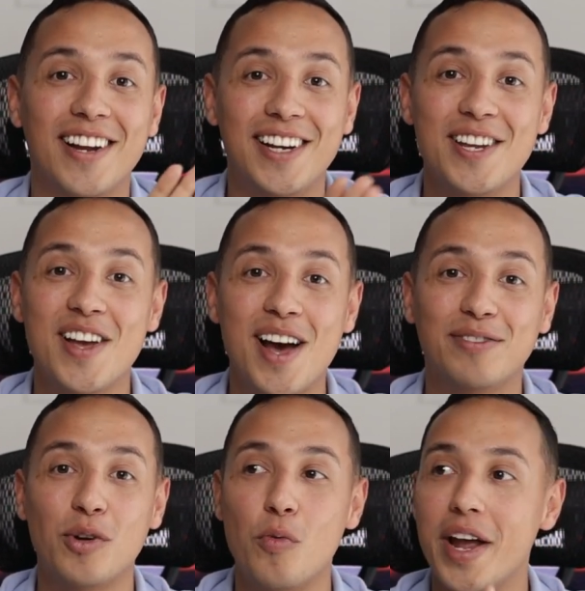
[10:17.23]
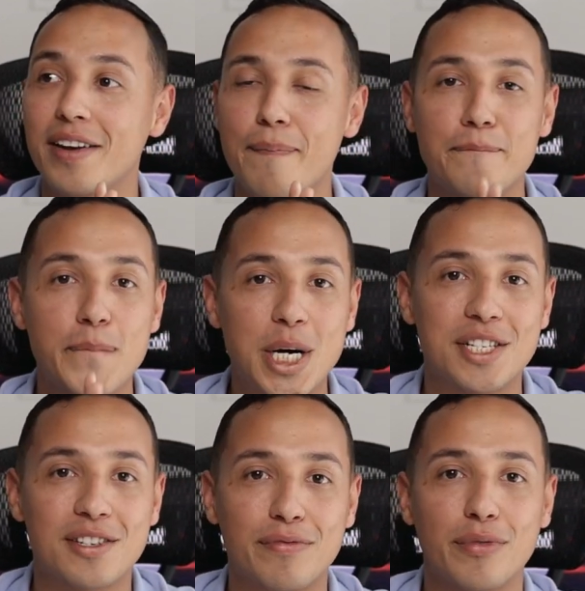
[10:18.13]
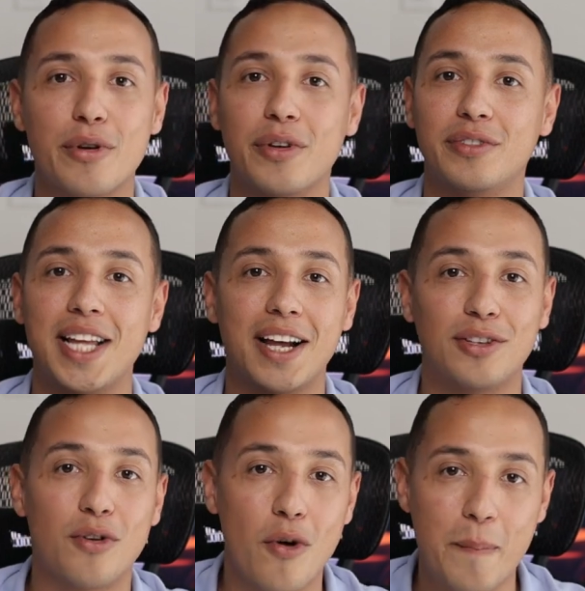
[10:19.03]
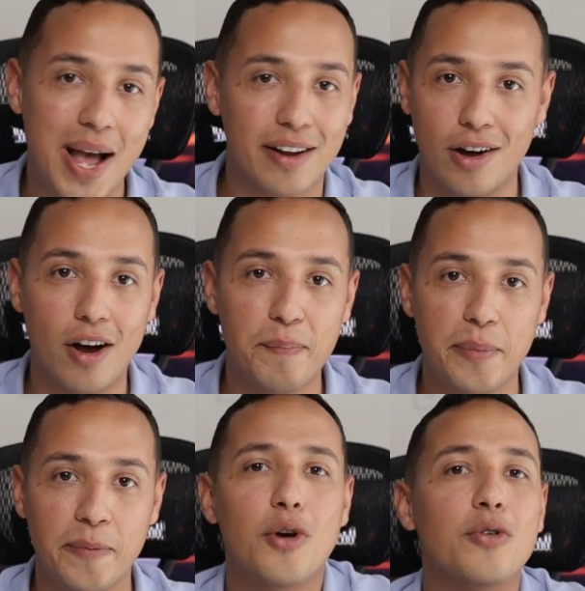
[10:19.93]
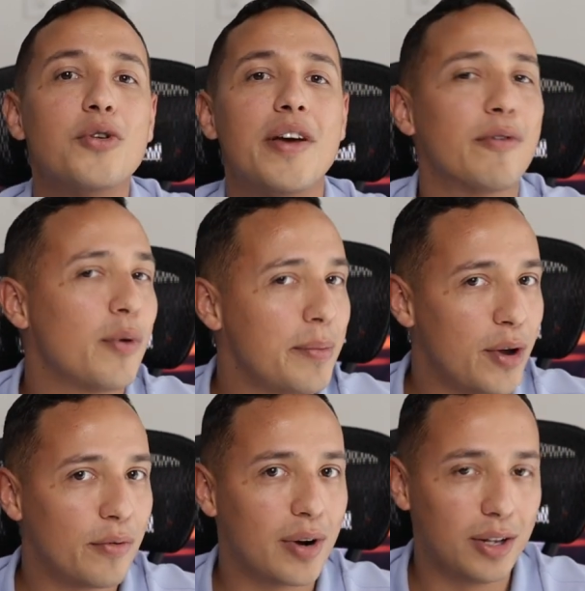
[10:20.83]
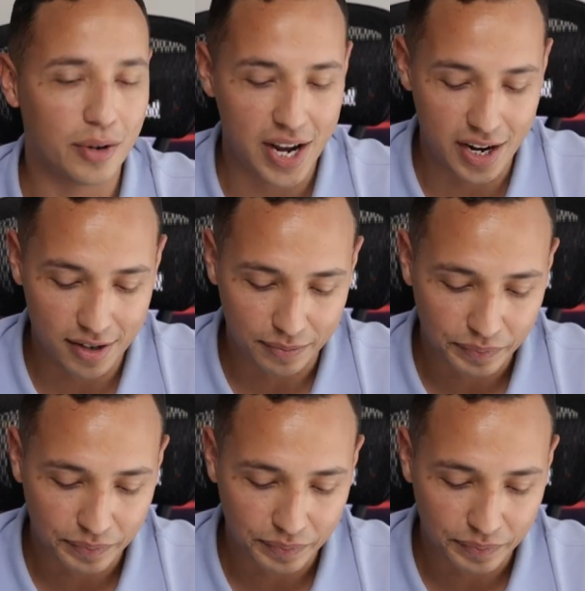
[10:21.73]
And then you have to wait months for tech to go back up. You never want to be over-allocated.